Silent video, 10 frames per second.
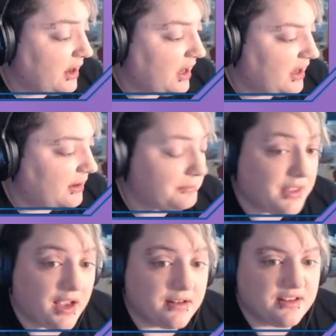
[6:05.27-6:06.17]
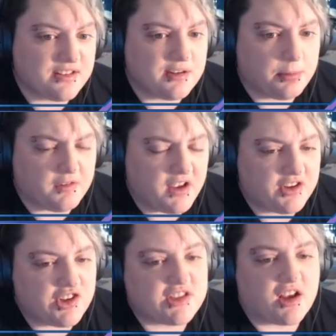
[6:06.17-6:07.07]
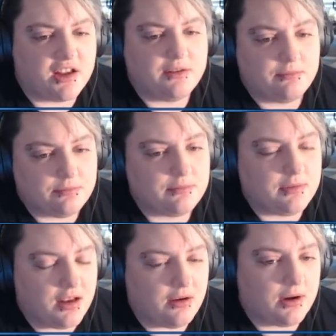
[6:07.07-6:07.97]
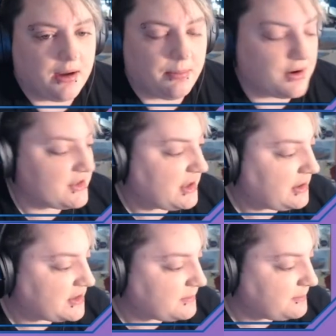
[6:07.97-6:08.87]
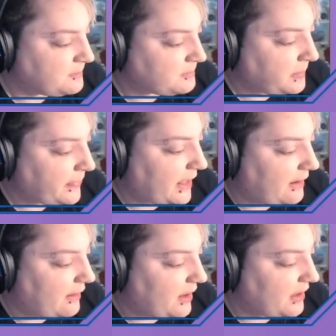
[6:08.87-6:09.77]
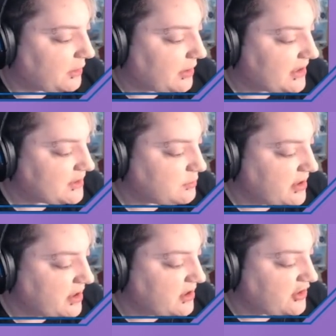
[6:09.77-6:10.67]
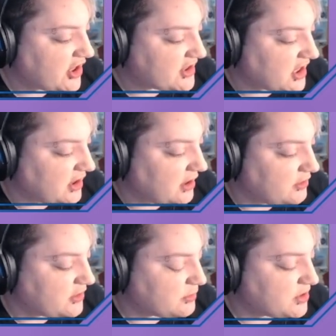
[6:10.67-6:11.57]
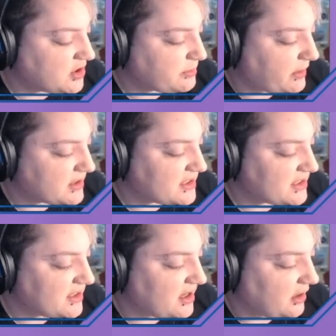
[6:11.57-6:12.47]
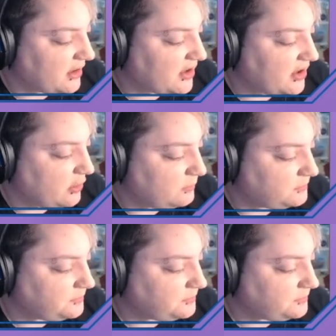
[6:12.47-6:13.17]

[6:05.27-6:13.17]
That is to prevent JSON parse errors. Otherwise, we JSON loads, which is parsing the color queue.